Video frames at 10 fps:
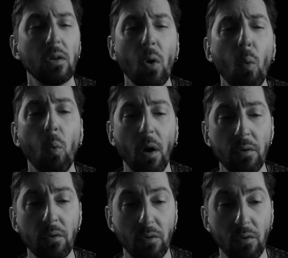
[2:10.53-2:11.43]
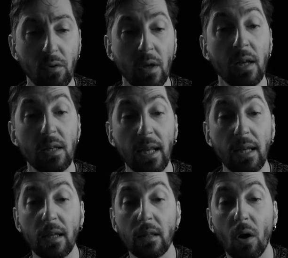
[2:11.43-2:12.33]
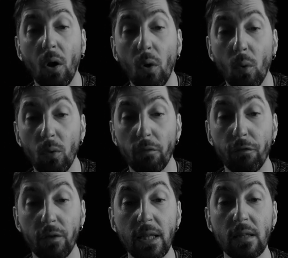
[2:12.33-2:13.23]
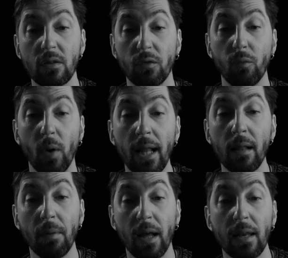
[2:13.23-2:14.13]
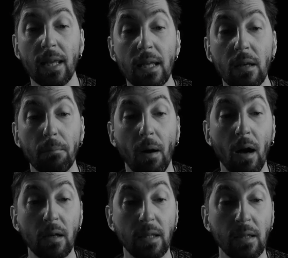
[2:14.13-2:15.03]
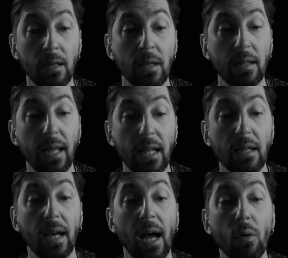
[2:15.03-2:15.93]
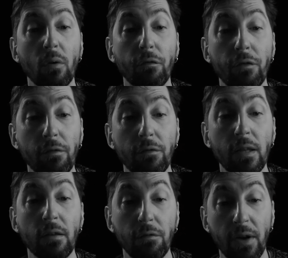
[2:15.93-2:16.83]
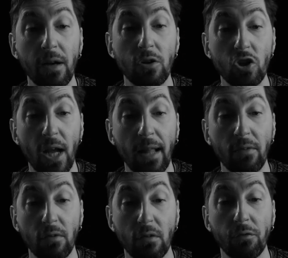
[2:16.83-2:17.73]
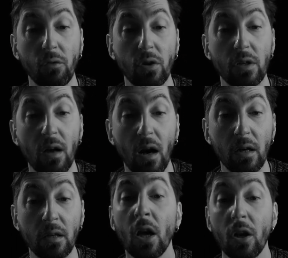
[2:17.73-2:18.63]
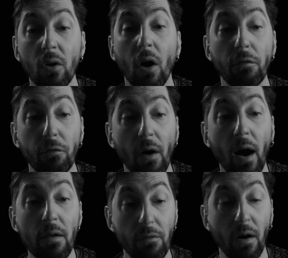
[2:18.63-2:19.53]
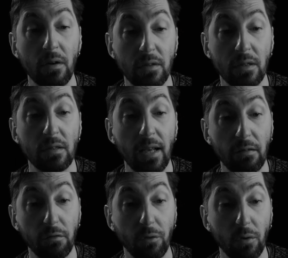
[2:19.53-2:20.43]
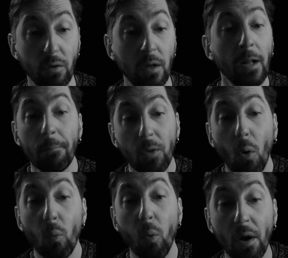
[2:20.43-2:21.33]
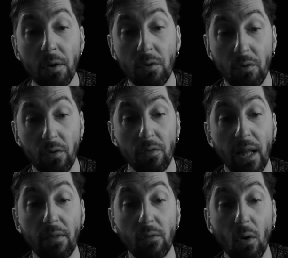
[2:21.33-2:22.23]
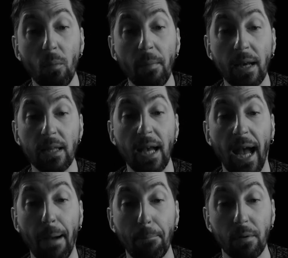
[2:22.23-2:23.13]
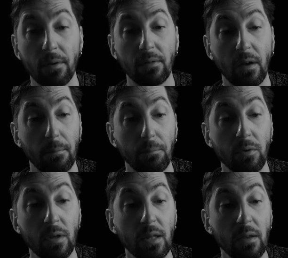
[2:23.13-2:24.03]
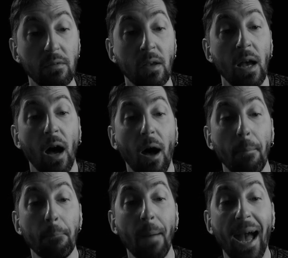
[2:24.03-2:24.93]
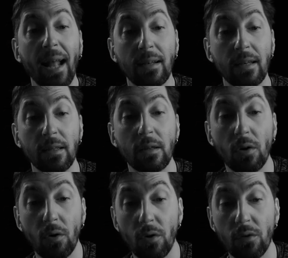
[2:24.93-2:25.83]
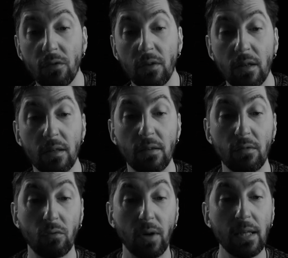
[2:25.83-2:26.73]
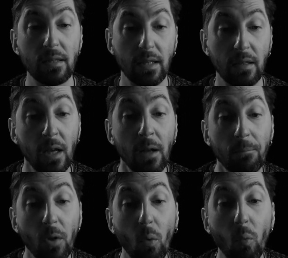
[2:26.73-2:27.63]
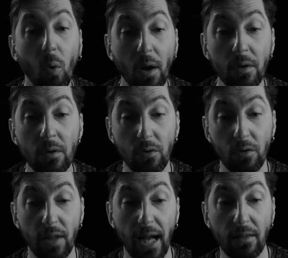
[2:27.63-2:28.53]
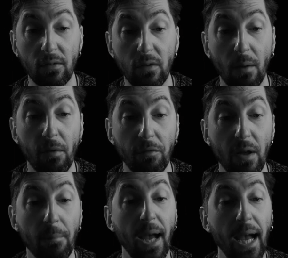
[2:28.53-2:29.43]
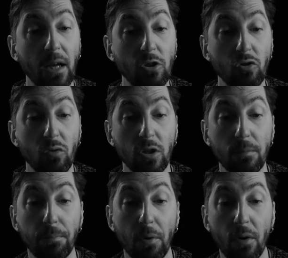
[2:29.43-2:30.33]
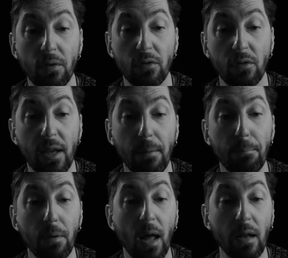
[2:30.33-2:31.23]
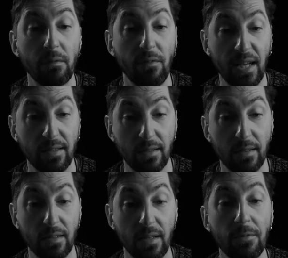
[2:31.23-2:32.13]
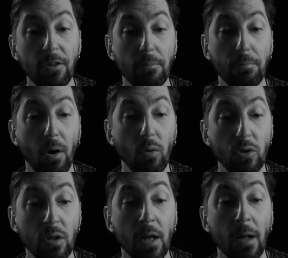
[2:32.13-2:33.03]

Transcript: No wonder, taking the whole fleet of whalemen in a body, that out of 50 fair chances for a dart, not 5 are successful. No wonder that so many hapless harpooners are madly cursed and disrated. No wonder that some of them actually burst their blood vessels in the boat.